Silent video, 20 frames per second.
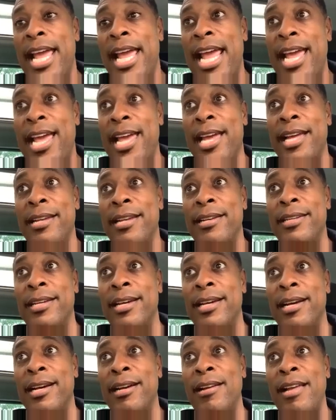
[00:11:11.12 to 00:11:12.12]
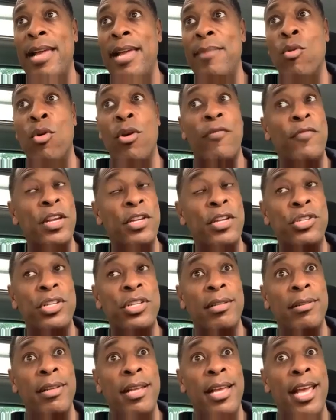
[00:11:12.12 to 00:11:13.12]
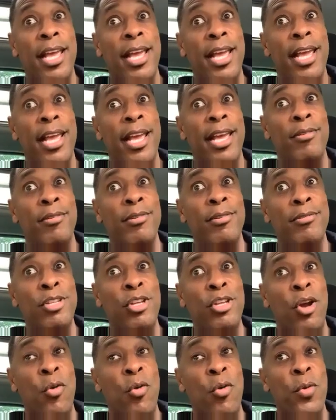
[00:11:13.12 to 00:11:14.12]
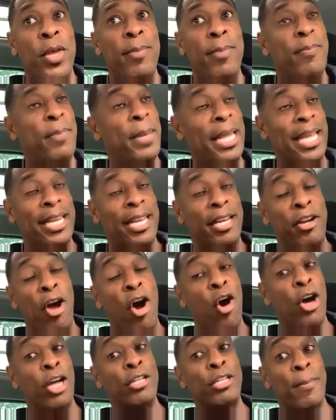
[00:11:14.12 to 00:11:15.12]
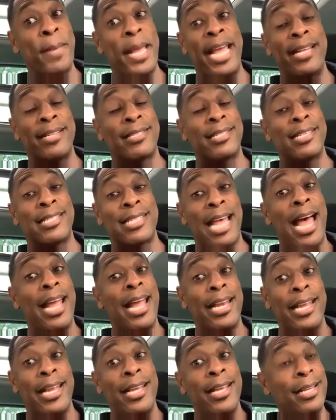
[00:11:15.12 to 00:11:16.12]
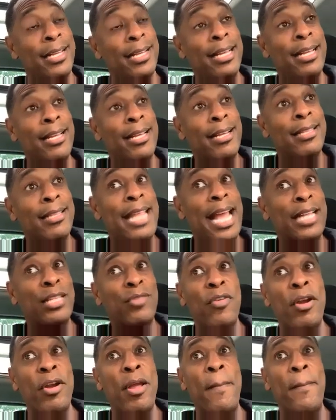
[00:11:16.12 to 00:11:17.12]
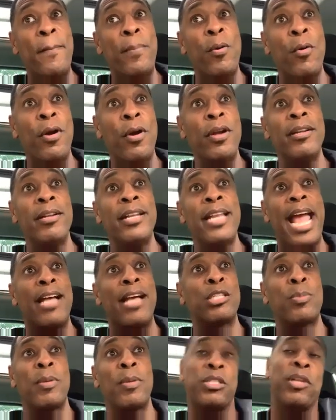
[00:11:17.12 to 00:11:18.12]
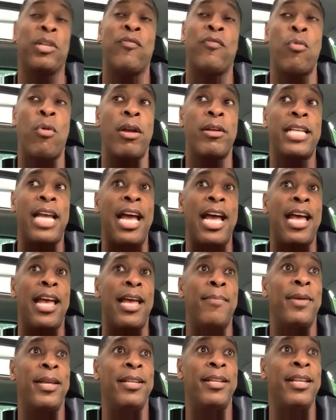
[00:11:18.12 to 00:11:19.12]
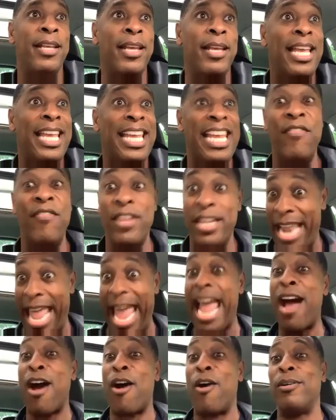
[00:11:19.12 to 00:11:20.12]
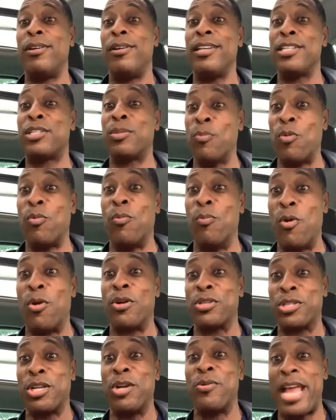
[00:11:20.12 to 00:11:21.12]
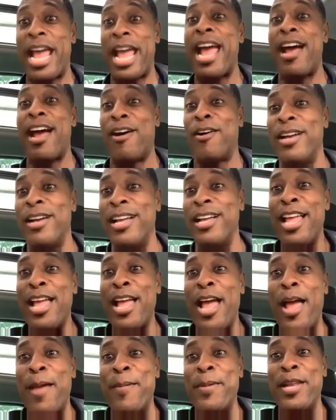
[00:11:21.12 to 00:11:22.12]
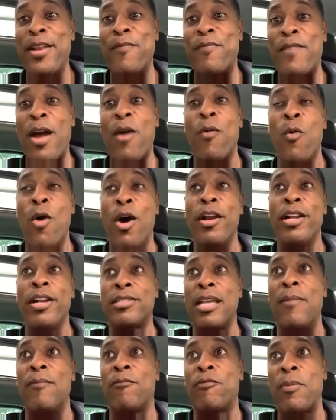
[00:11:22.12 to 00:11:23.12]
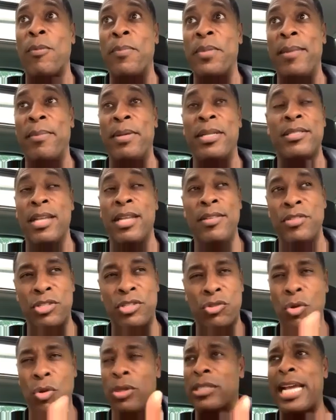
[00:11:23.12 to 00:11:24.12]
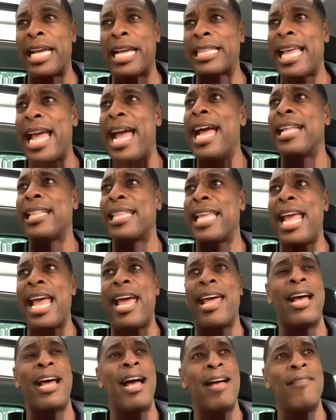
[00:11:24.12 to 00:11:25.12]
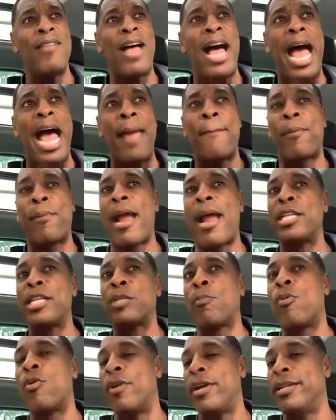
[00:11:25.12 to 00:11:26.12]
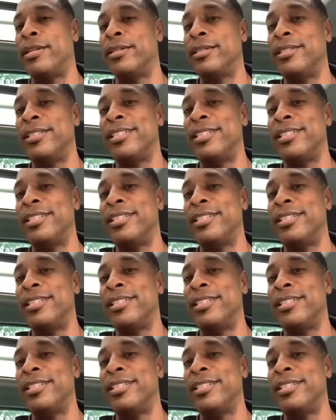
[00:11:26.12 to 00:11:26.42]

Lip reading: and more efficient. And we being in an on-demand society, that's very important now, especially for our time. And even now, it's more so now. I mean, if I wanted something from Neiman's and stores like that, they had a high price point,